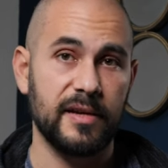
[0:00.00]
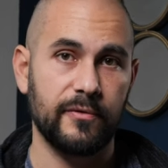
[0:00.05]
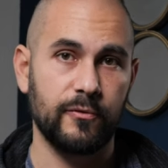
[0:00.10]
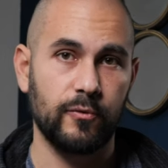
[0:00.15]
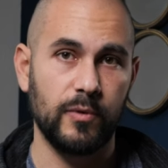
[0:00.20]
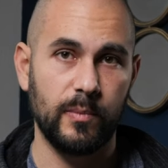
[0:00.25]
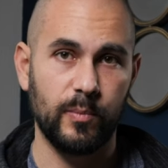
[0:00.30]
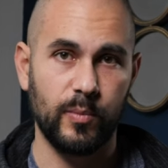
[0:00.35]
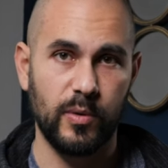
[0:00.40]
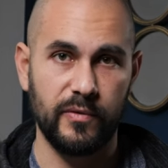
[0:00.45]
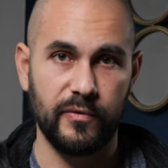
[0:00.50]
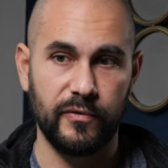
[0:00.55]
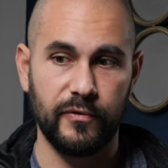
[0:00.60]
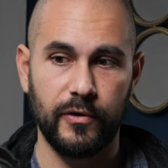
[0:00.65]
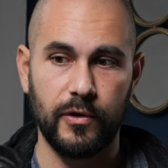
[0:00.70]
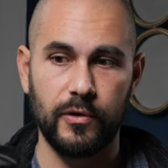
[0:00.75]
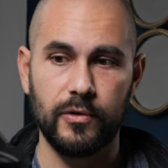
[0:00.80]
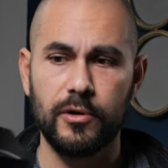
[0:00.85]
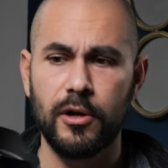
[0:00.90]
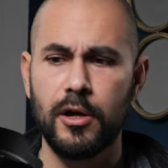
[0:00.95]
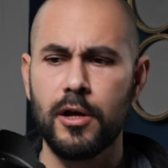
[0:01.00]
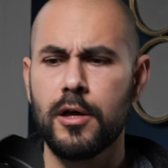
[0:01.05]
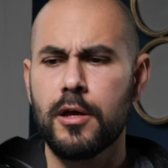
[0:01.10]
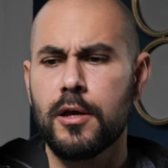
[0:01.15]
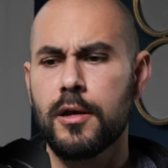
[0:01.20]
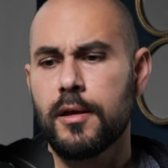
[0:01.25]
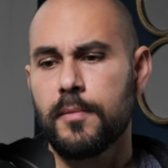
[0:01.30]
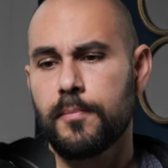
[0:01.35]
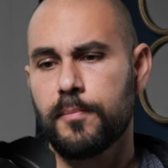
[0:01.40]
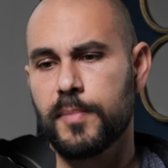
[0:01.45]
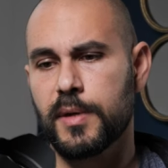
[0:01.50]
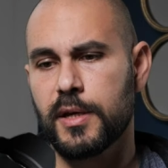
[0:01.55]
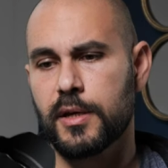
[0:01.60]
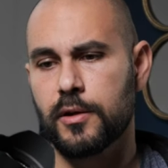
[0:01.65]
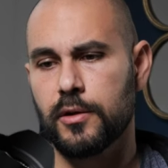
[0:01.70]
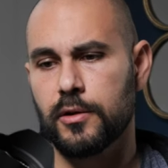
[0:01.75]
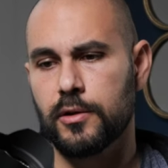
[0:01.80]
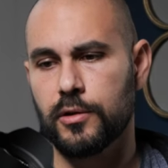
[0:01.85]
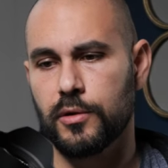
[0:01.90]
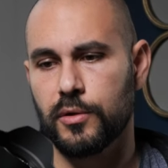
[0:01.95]
f1.4
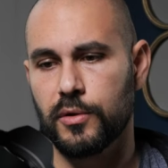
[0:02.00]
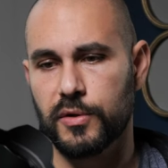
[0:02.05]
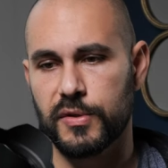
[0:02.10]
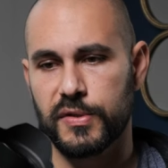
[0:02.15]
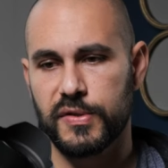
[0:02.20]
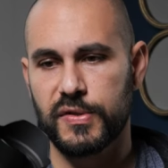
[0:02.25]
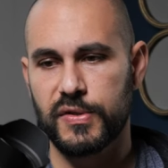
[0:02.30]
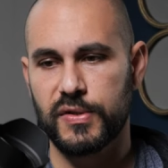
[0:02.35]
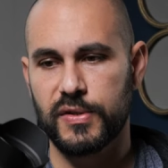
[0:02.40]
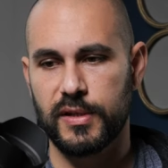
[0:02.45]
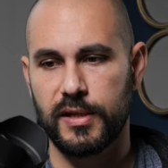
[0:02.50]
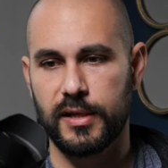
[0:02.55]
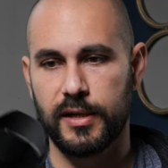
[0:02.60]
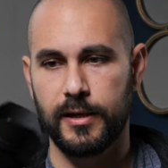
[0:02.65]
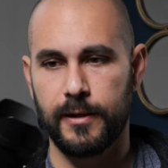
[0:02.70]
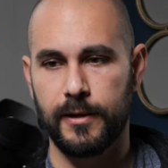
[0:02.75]
because